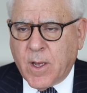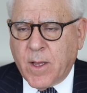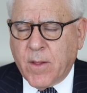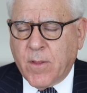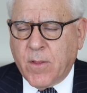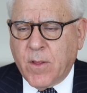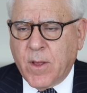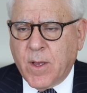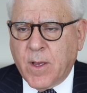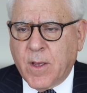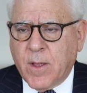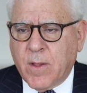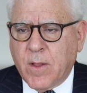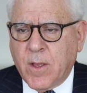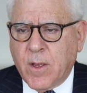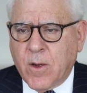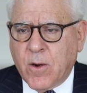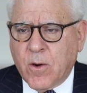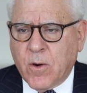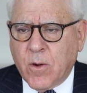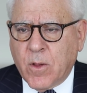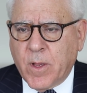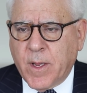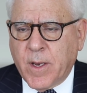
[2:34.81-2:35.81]
I think in
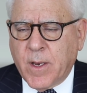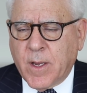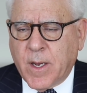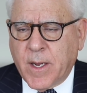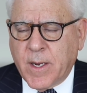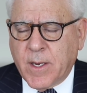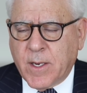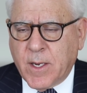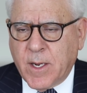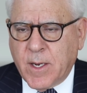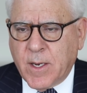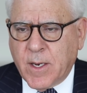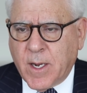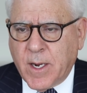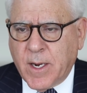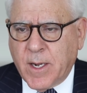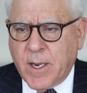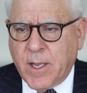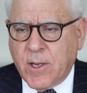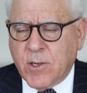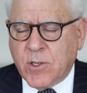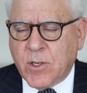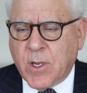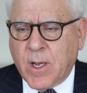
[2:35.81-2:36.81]
the early
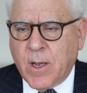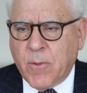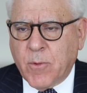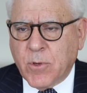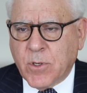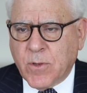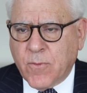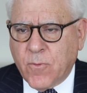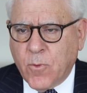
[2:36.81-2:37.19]
1990s, I was